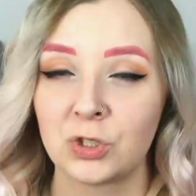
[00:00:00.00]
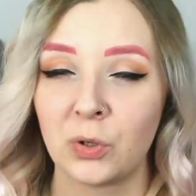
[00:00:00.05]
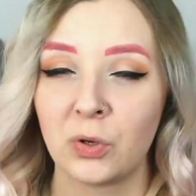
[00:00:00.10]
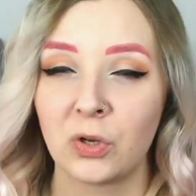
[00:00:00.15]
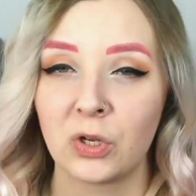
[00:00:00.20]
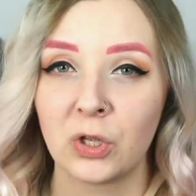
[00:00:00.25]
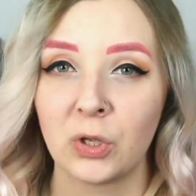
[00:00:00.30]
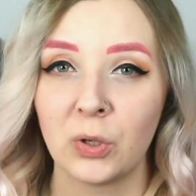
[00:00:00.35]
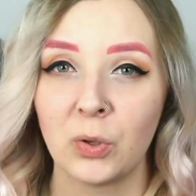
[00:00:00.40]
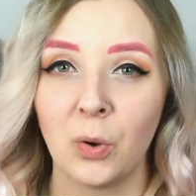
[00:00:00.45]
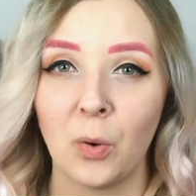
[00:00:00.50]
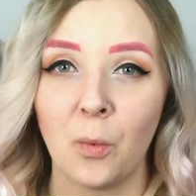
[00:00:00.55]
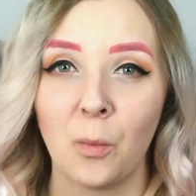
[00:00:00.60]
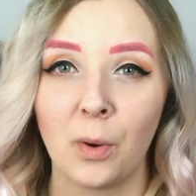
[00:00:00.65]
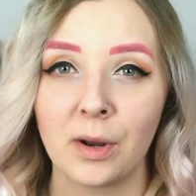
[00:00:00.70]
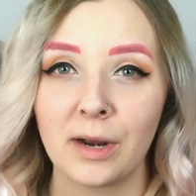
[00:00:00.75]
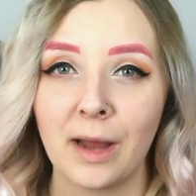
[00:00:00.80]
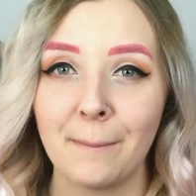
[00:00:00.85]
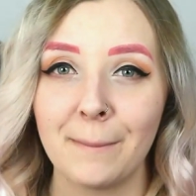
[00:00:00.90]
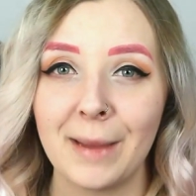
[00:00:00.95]
showing you
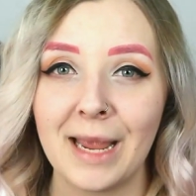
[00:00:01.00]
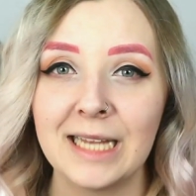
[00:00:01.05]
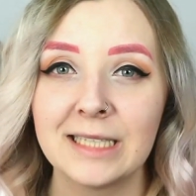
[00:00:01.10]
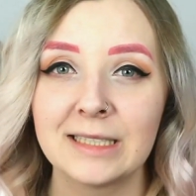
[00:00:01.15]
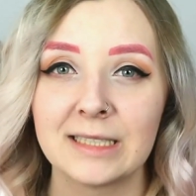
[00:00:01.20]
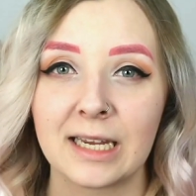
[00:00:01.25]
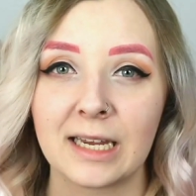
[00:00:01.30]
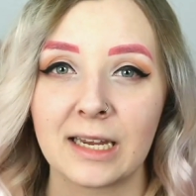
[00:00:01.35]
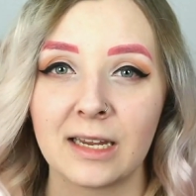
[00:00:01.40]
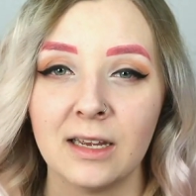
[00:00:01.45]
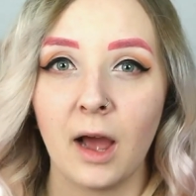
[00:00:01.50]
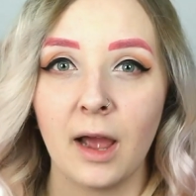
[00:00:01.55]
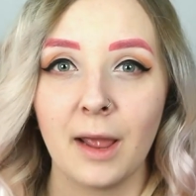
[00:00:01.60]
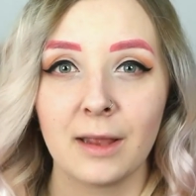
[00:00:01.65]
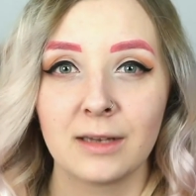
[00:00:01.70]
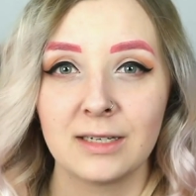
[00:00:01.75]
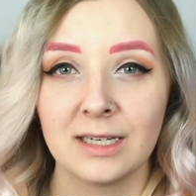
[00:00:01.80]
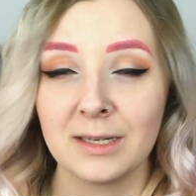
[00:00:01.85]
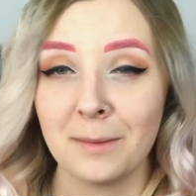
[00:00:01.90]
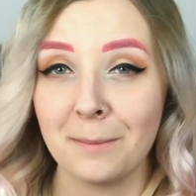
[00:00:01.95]
what I'm eating.
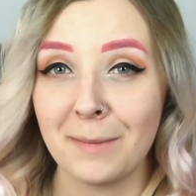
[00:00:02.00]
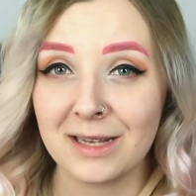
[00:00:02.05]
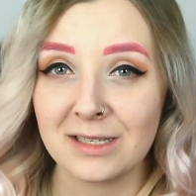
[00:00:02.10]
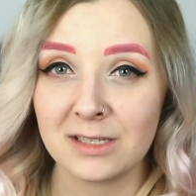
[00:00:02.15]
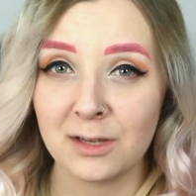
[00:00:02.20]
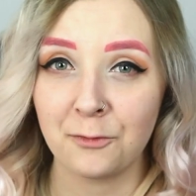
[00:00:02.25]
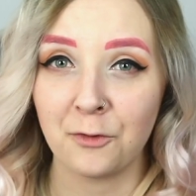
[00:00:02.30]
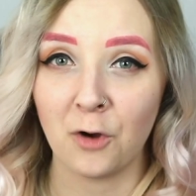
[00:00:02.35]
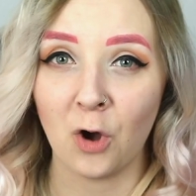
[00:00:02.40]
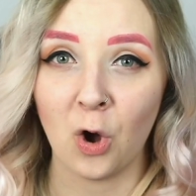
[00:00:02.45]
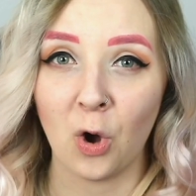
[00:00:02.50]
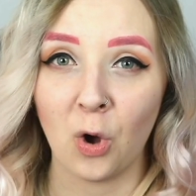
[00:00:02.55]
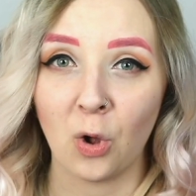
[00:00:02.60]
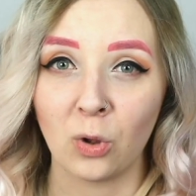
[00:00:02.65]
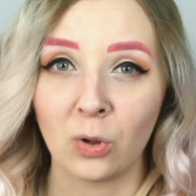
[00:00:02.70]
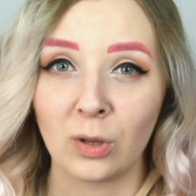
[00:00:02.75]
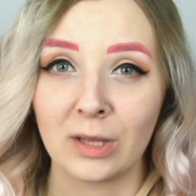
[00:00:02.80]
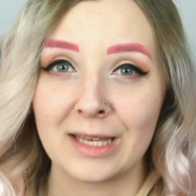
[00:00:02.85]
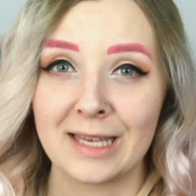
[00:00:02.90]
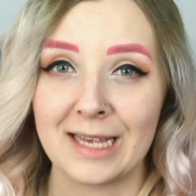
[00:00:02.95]
I did a massive
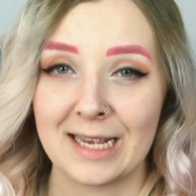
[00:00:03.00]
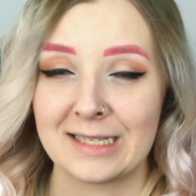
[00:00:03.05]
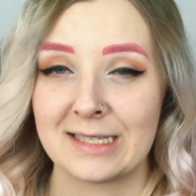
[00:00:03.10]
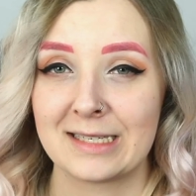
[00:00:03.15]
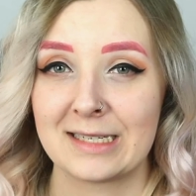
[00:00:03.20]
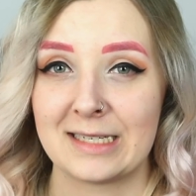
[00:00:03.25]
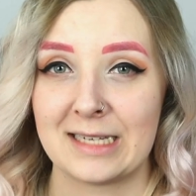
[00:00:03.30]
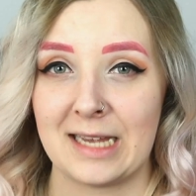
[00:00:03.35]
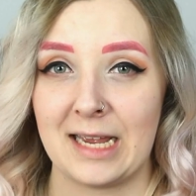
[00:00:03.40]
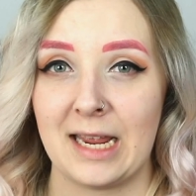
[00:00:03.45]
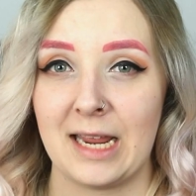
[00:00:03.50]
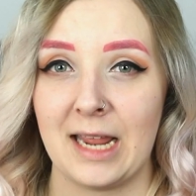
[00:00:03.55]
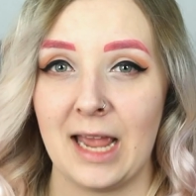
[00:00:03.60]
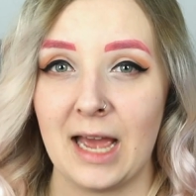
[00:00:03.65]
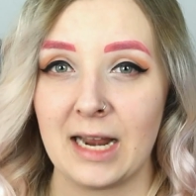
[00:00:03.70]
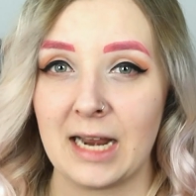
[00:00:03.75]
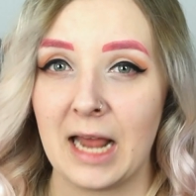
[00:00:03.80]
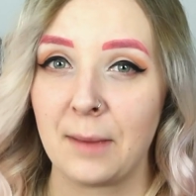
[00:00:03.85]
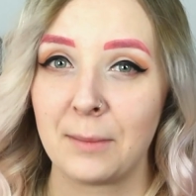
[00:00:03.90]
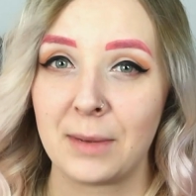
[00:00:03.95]
haul yesterday
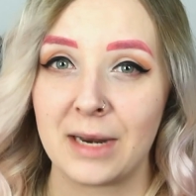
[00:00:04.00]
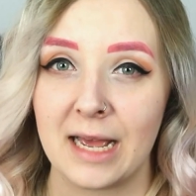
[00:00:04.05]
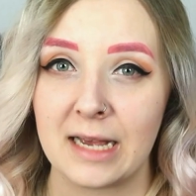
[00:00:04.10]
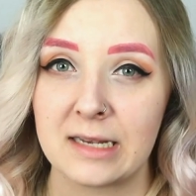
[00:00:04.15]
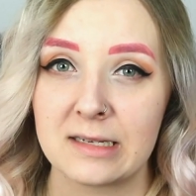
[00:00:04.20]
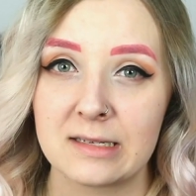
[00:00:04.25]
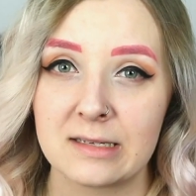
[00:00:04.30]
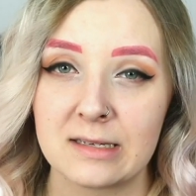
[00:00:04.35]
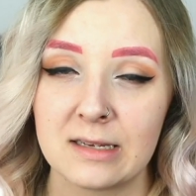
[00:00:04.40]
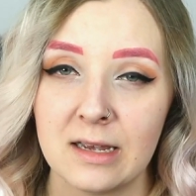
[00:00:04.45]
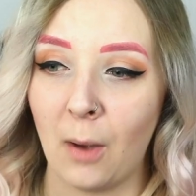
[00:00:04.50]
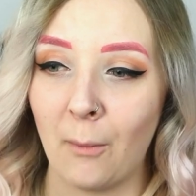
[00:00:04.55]
at M&S.